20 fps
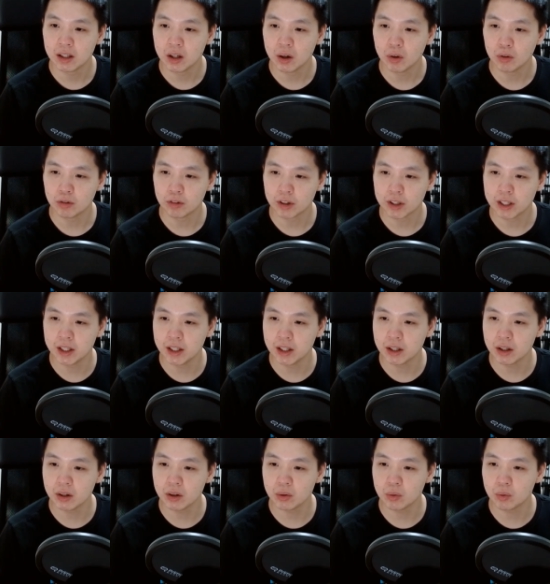Over
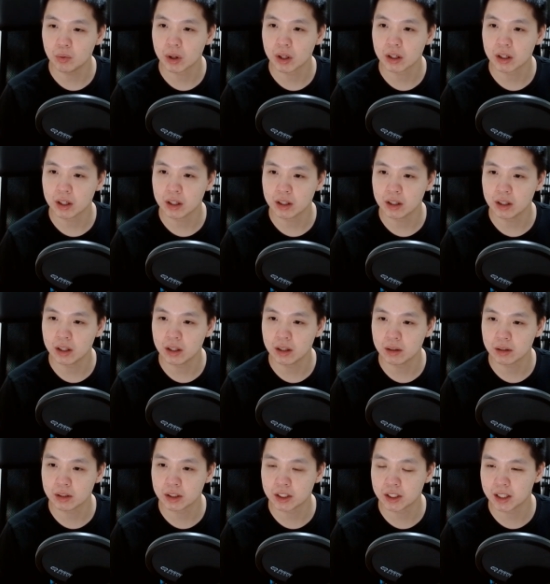here, we're gonna
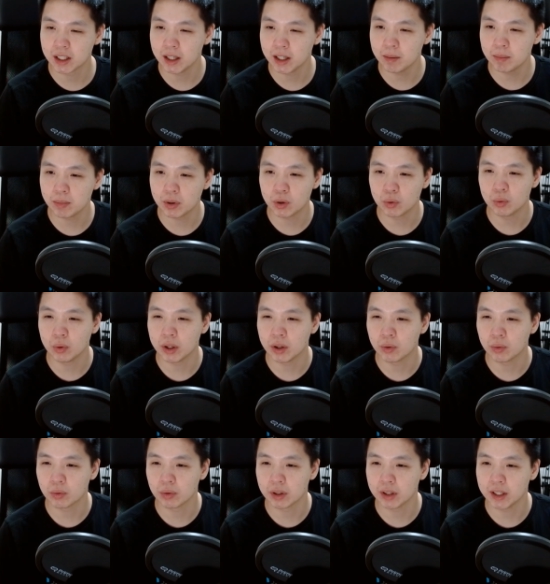skip. We
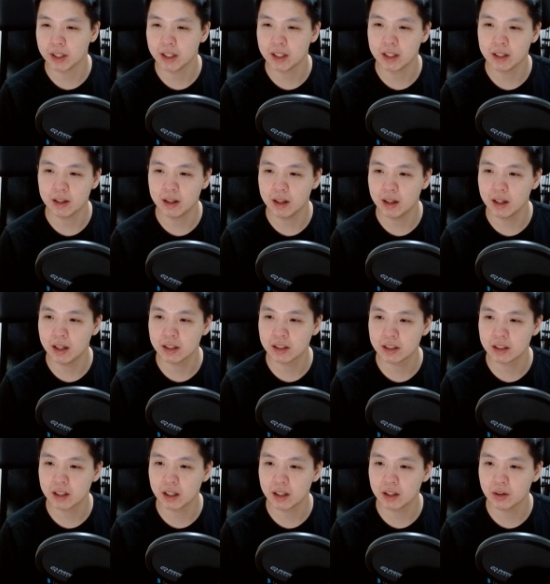don't really need
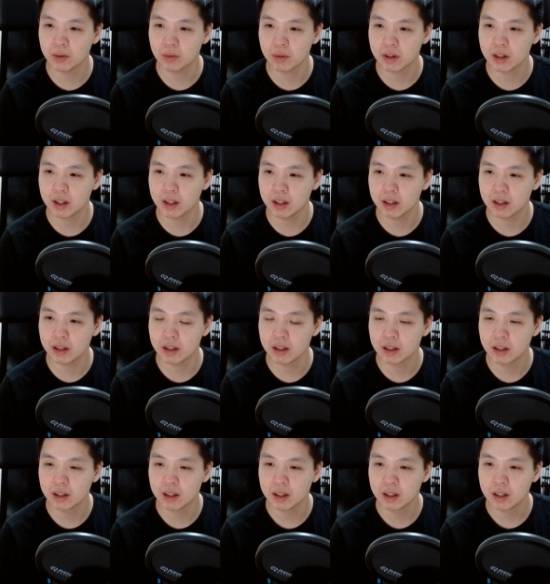this, I don't think.
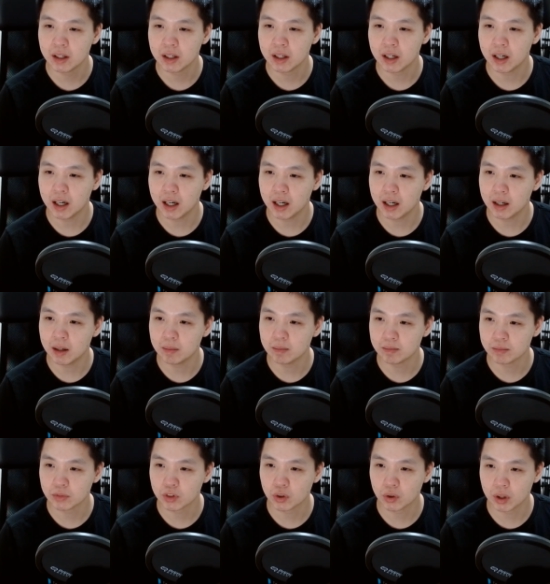
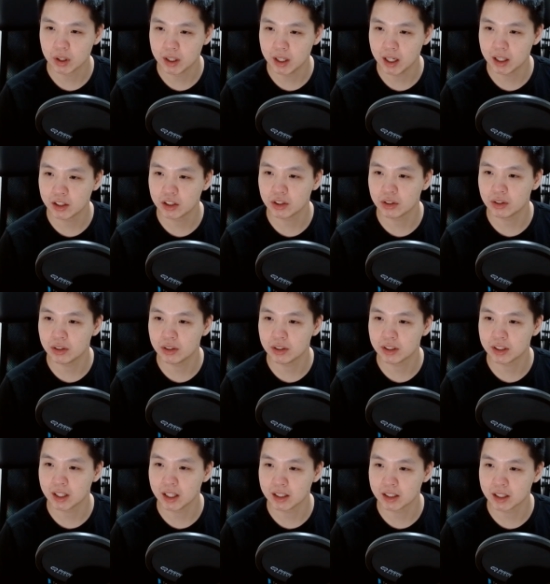Um,
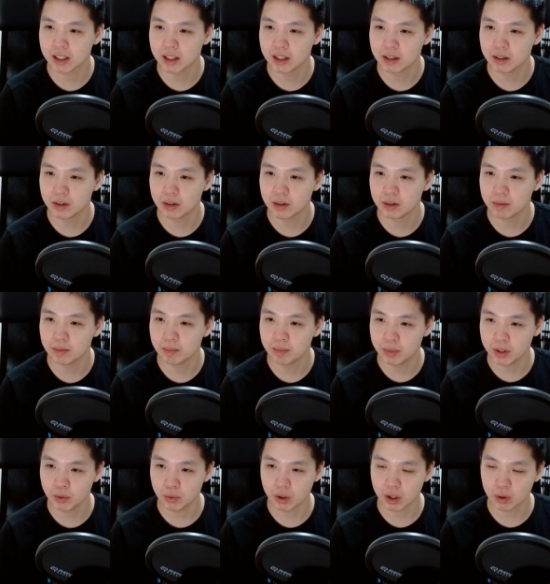credentials, that's gonna
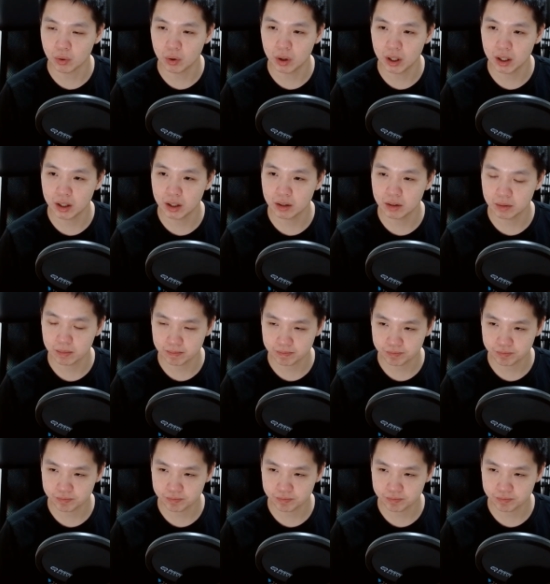be required.